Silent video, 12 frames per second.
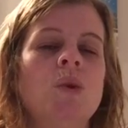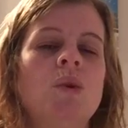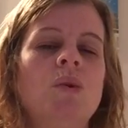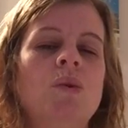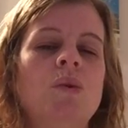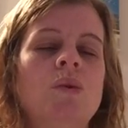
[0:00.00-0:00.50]

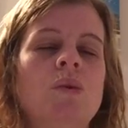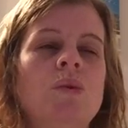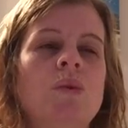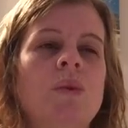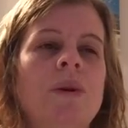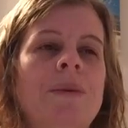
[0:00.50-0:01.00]

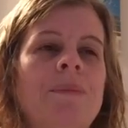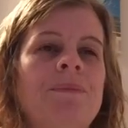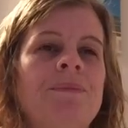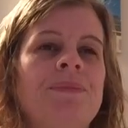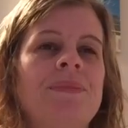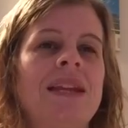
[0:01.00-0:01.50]

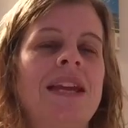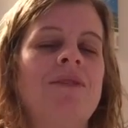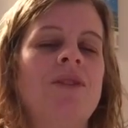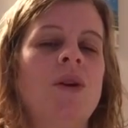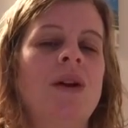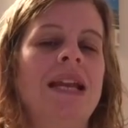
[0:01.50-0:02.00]
give
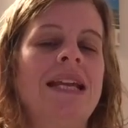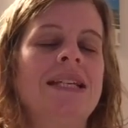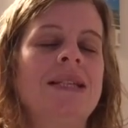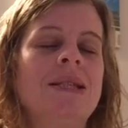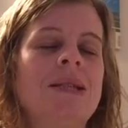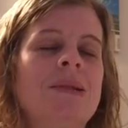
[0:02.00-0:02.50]
you at
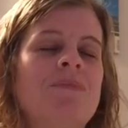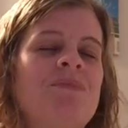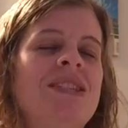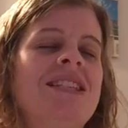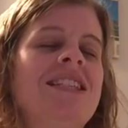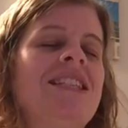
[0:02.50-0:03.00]
least
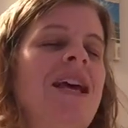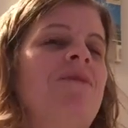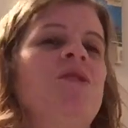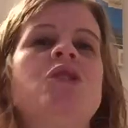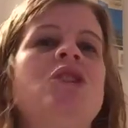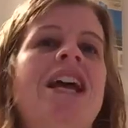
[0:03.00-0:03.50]

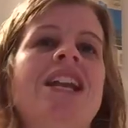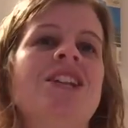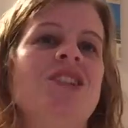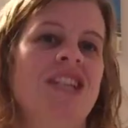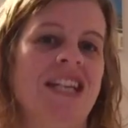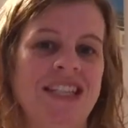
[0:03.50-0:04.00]
7
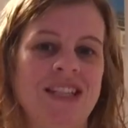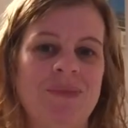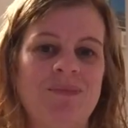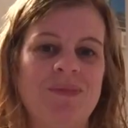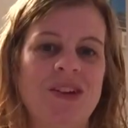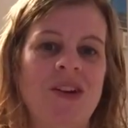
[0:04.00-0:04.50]
challenges
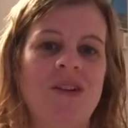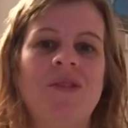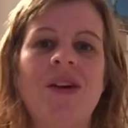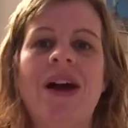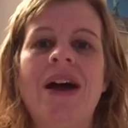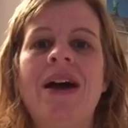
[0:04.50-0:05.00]
of
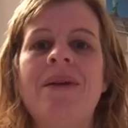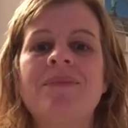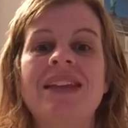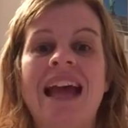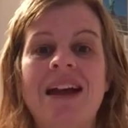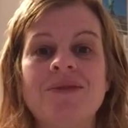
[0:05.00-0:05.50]

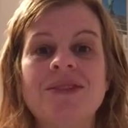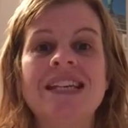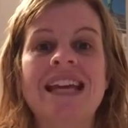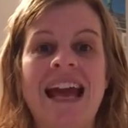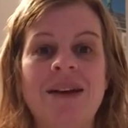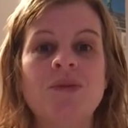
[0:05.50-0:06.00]

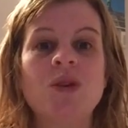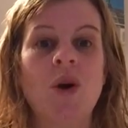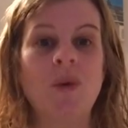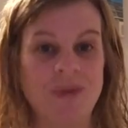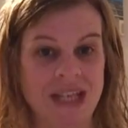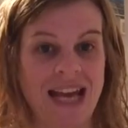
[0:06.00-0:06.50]
counting out
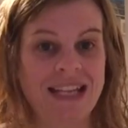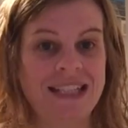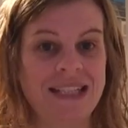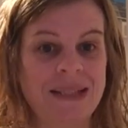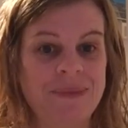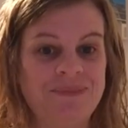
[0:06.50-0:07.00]

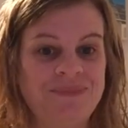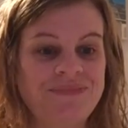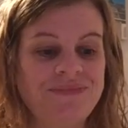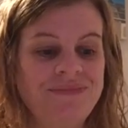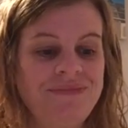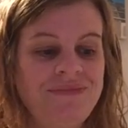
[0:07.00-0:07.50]
objects.
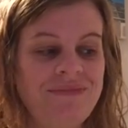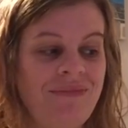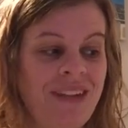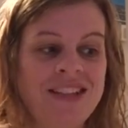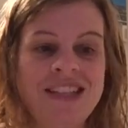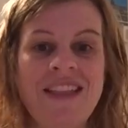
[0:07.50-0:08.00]

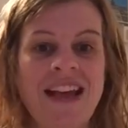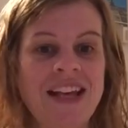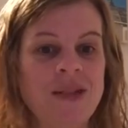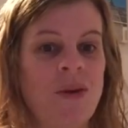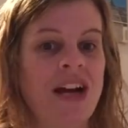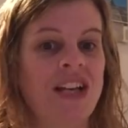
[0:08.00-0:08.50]
So that's
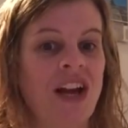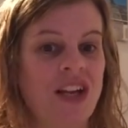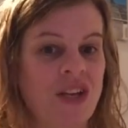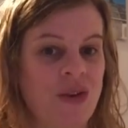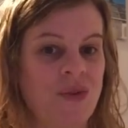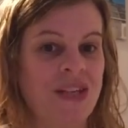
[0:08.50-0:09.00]
what I'd like
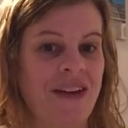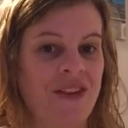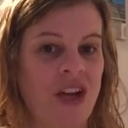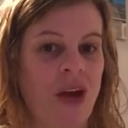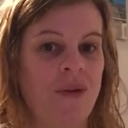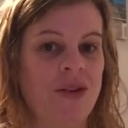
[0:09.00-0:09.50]
you to have a
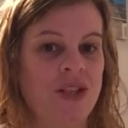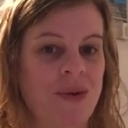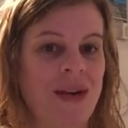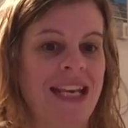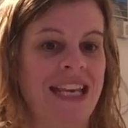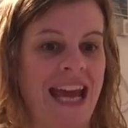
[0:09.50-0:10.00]
go at
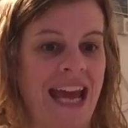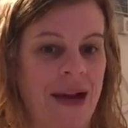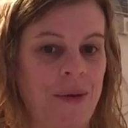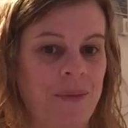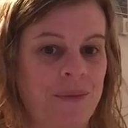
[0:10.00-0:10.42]
doing now.